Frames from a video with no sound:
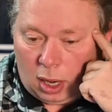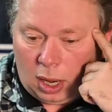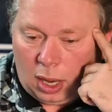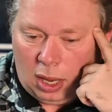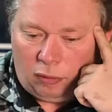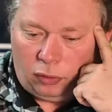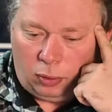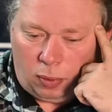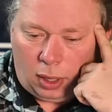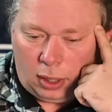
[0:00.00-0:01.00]
For
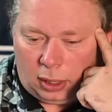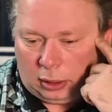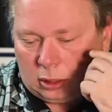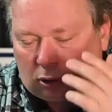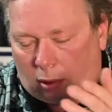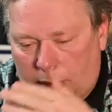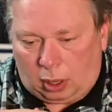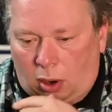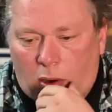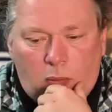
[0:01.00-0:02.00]
the one that is coming
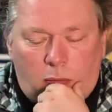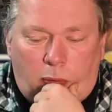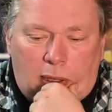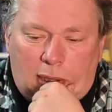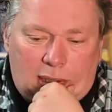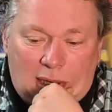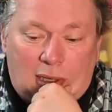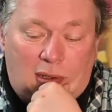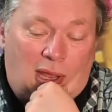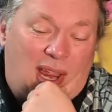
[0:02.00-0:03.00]
home, we
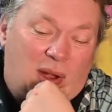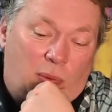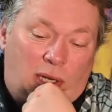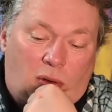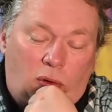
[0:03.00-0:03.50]
didn't, and we